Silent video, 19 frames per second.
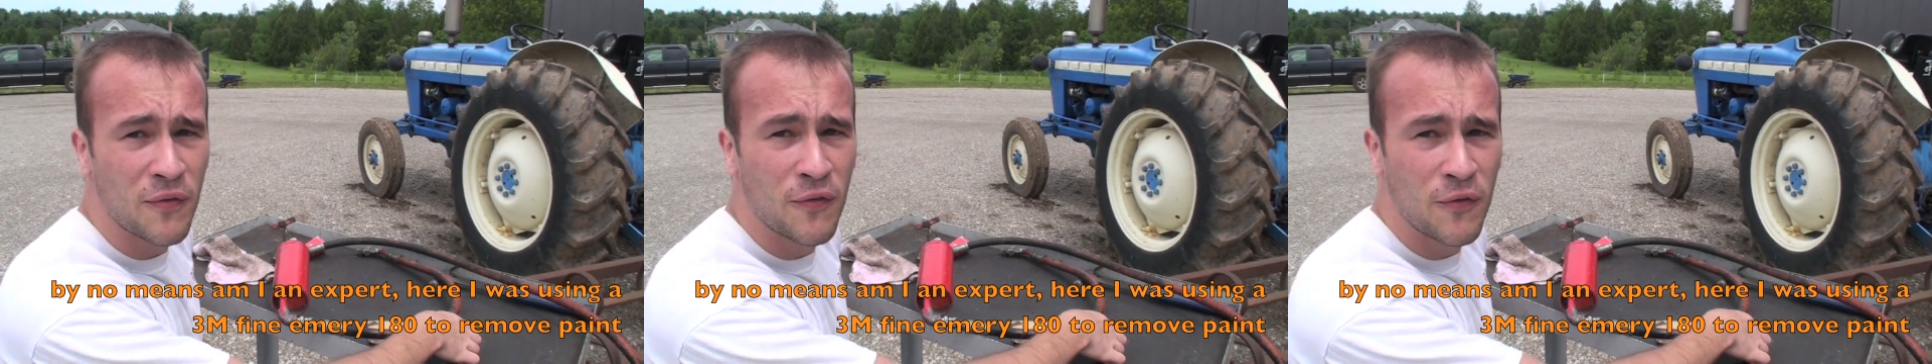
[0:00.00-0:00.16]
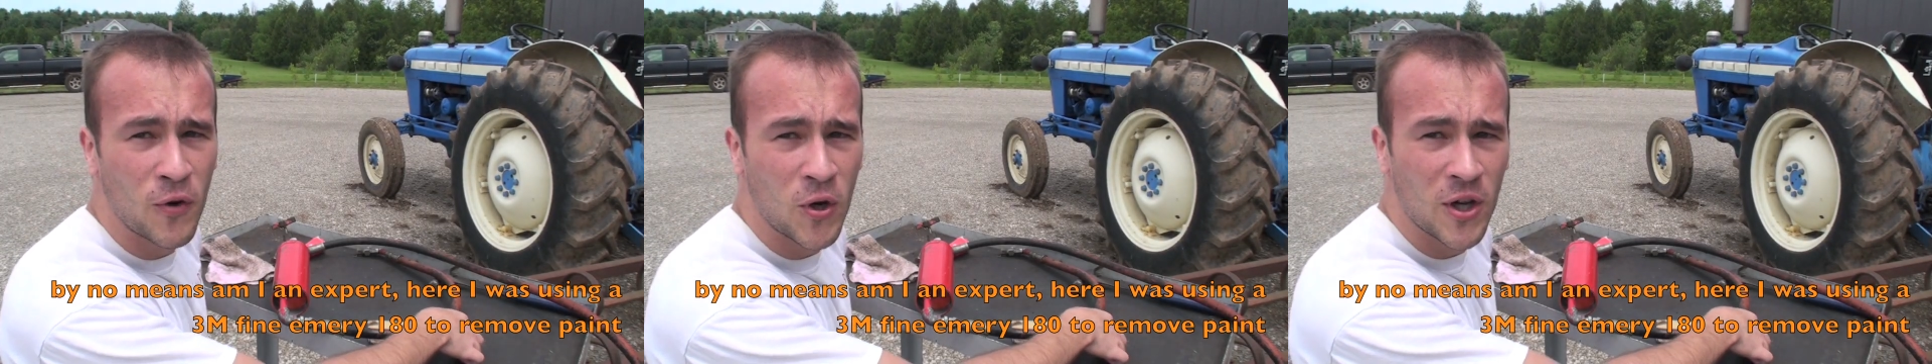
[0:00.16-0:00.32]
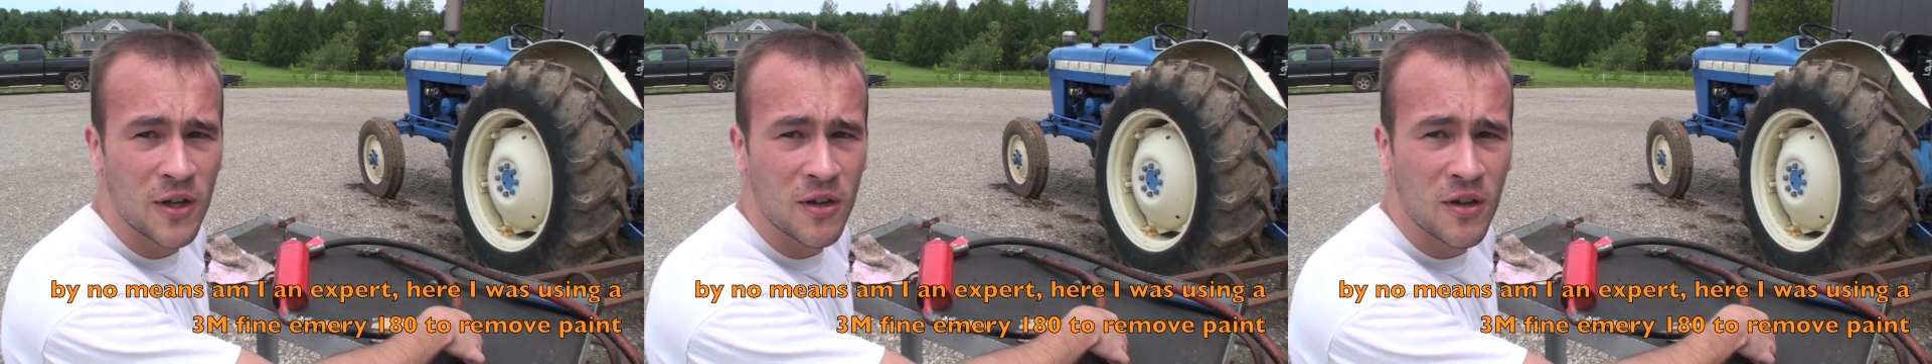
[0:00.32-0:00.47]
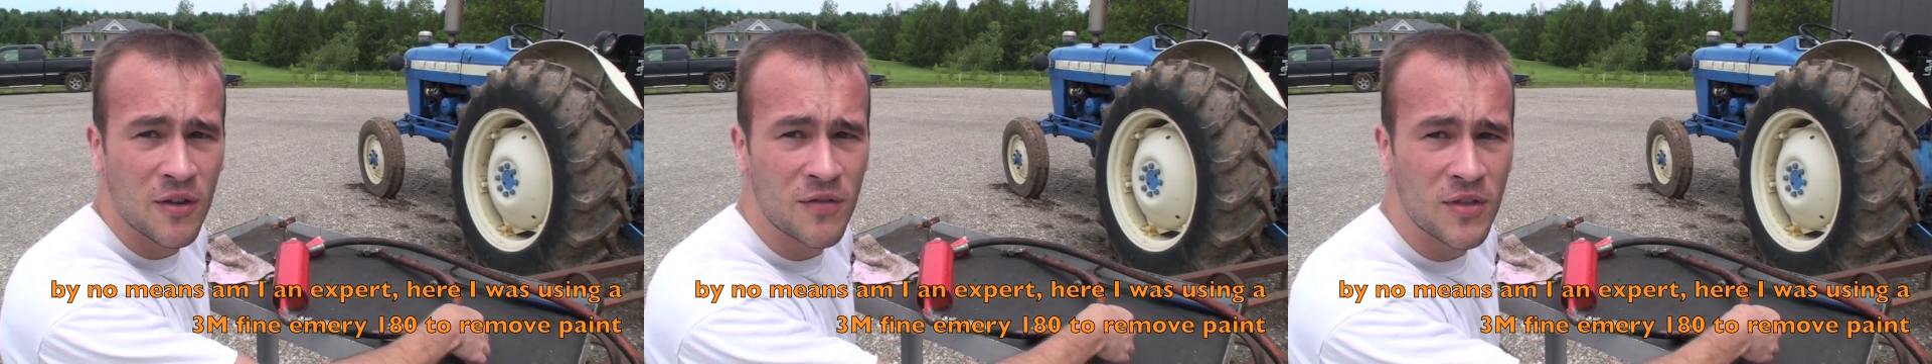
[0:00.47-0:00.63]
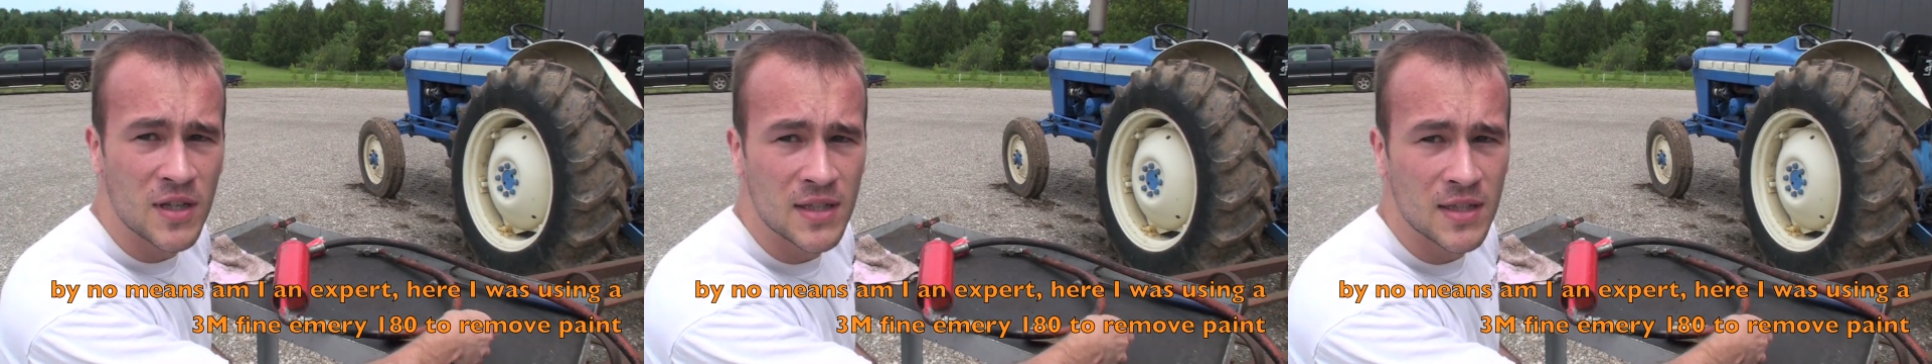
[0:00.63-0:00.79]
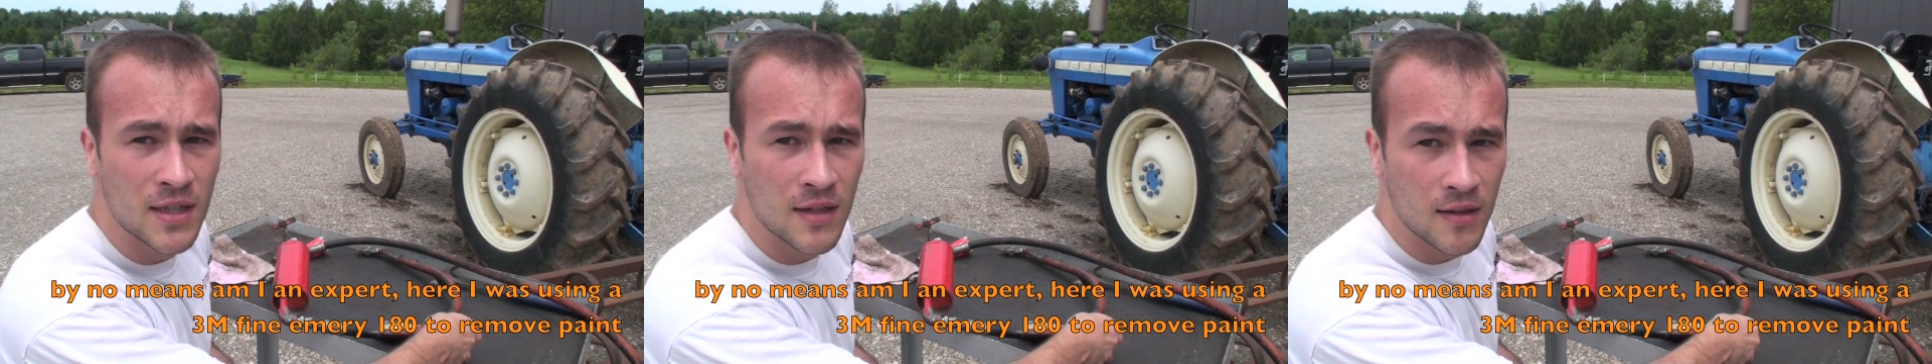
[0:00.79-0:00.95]
foot of
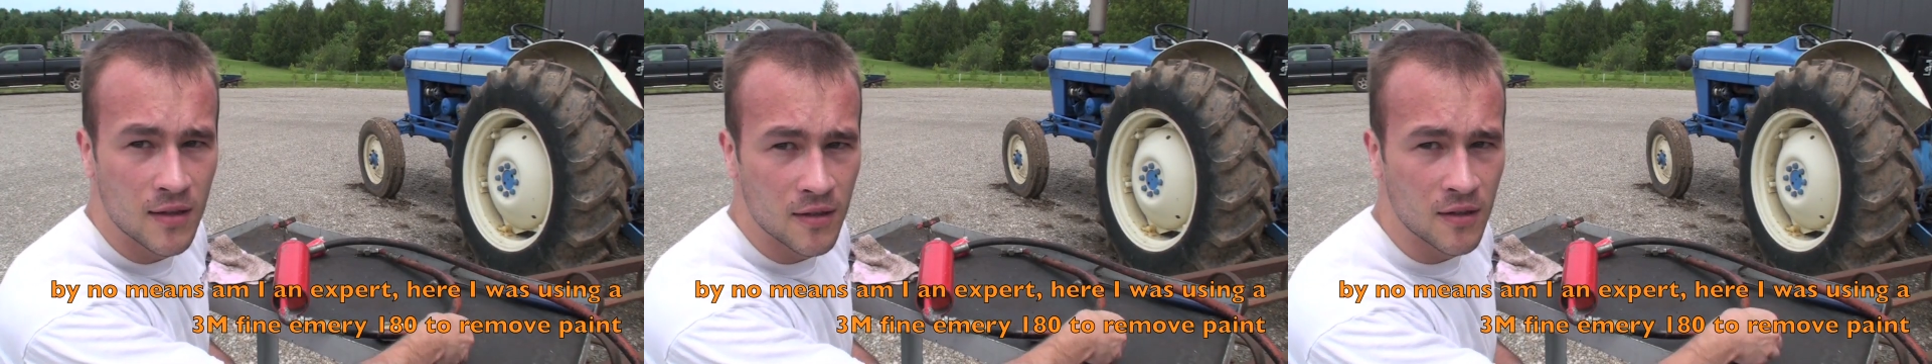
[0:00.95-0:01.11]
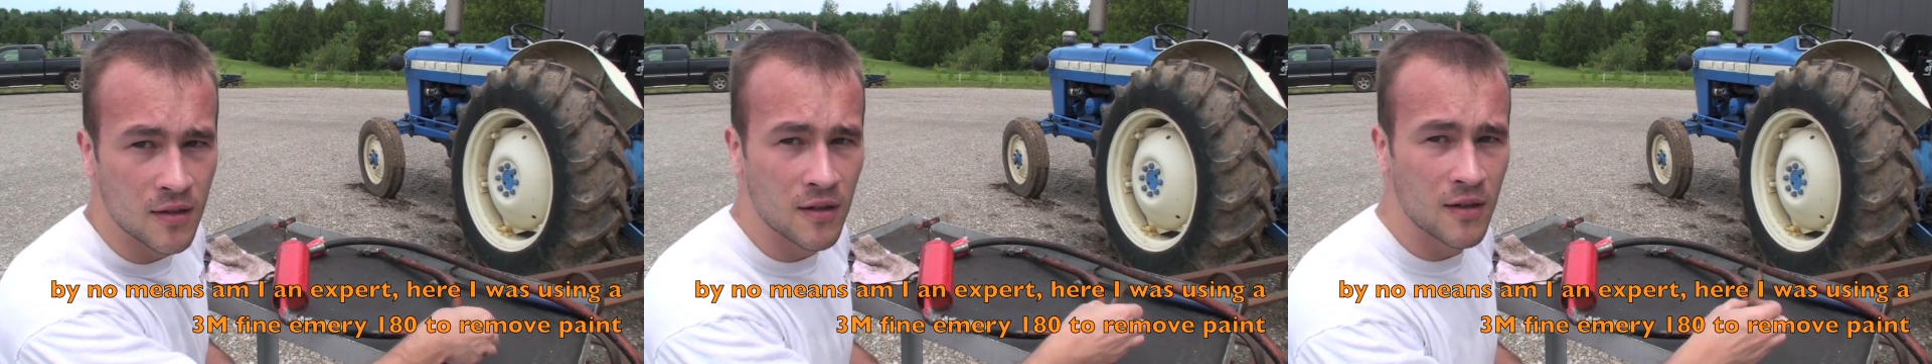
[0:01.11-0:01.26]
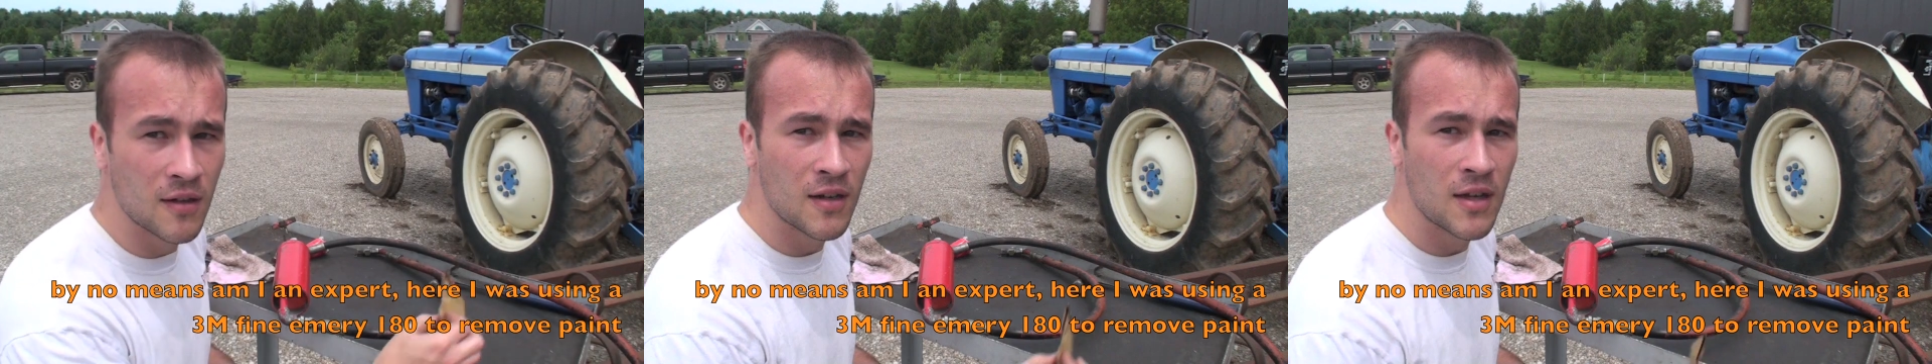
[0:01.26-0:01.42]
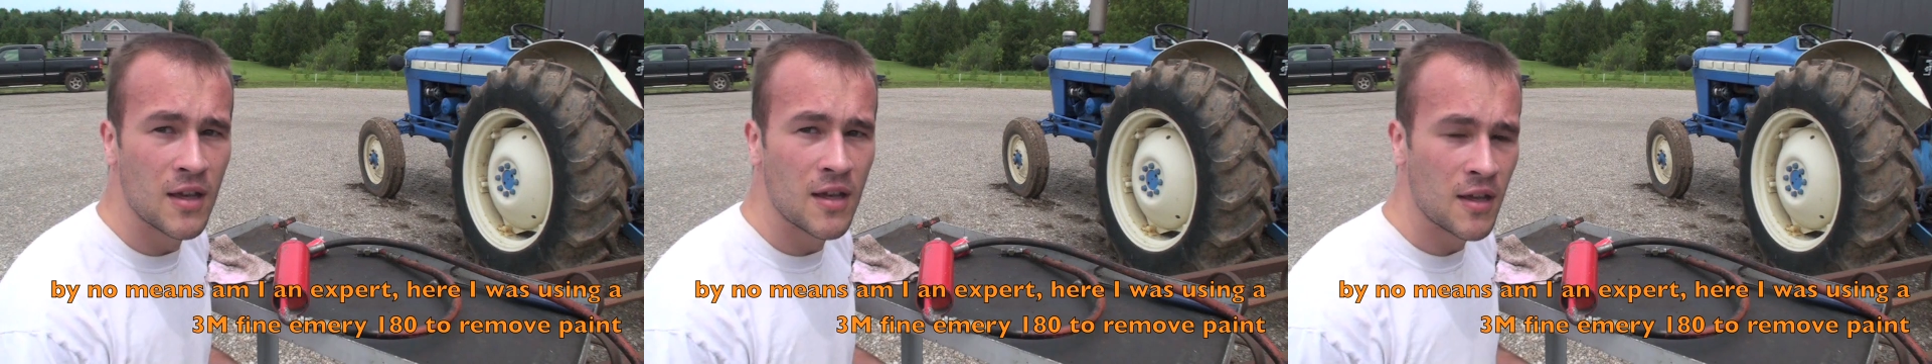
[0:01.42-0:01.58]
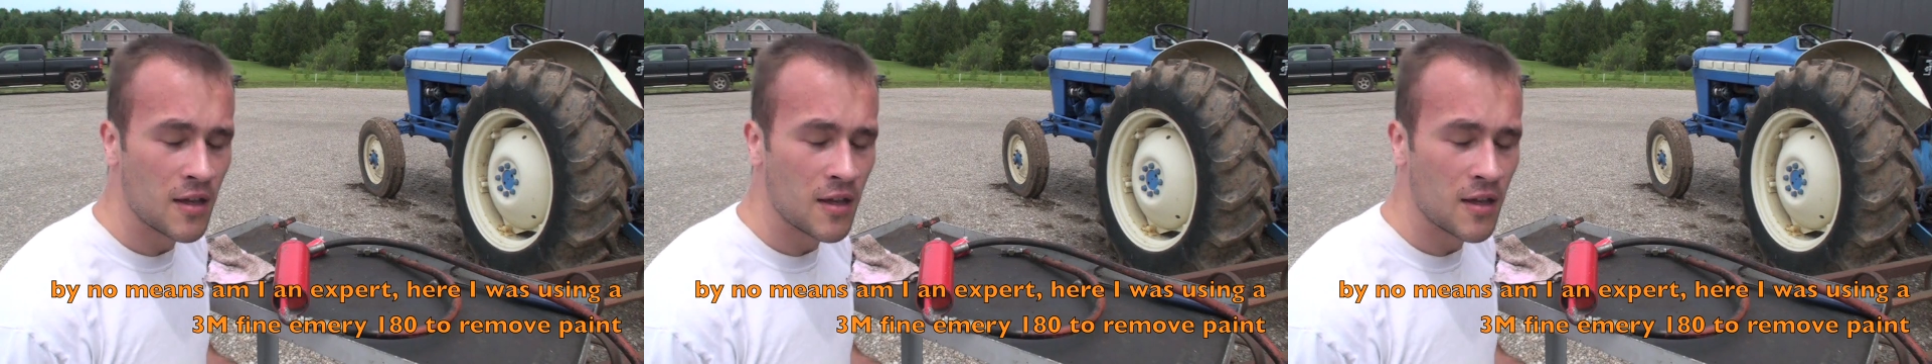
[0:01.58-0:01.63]
the cylinder,